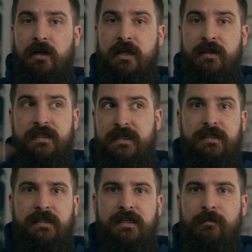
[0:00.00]
in the
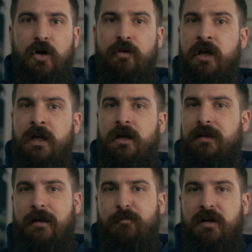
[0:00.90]
CCT mode
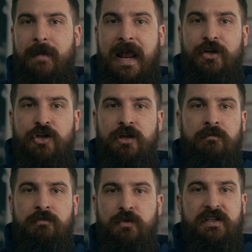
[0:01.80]
allowed me to
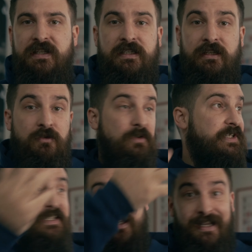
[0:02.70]
match to existing
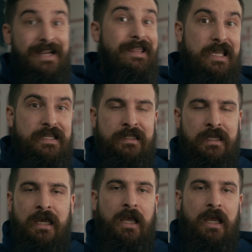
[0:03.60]
sources like this